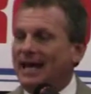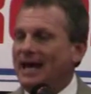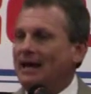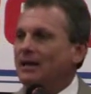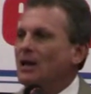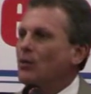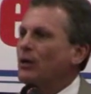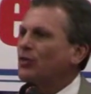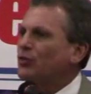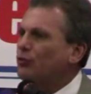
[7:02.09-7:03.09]
that
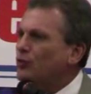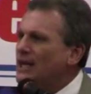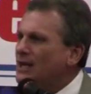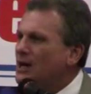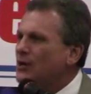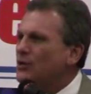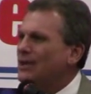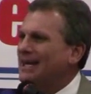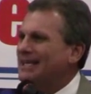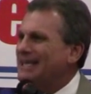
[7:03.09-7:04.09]
with
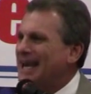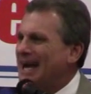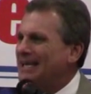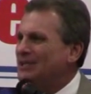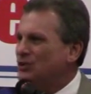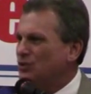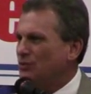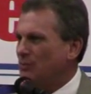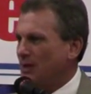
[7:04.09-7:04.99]
392